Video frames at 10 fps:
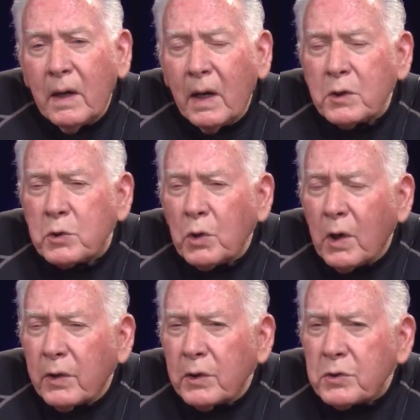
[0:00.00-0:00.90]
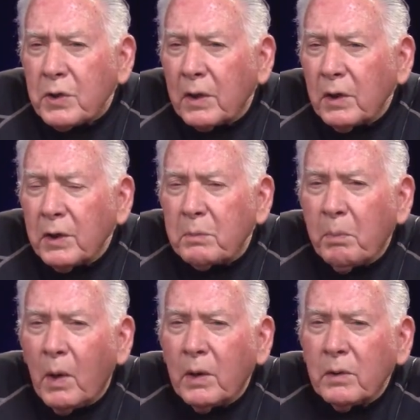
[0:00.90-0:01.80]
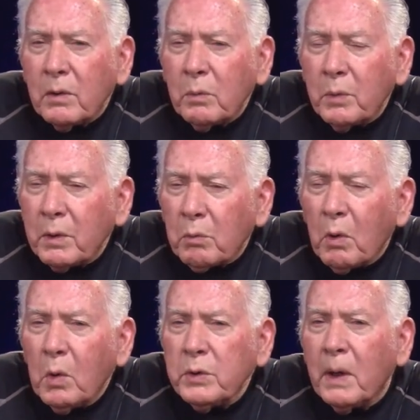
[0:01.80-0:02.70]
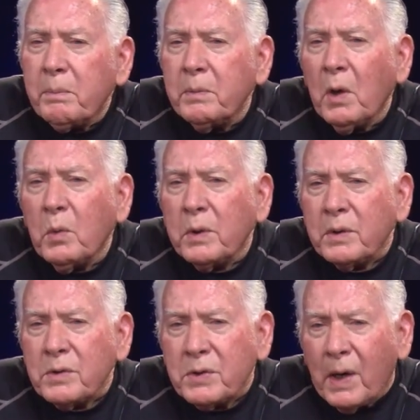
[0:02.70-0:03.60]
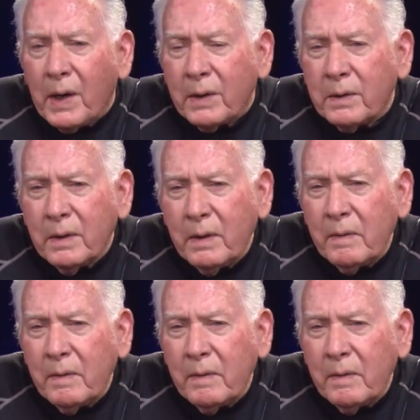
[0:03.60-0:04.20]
I saw the sunlit bottle with a rolled up note inside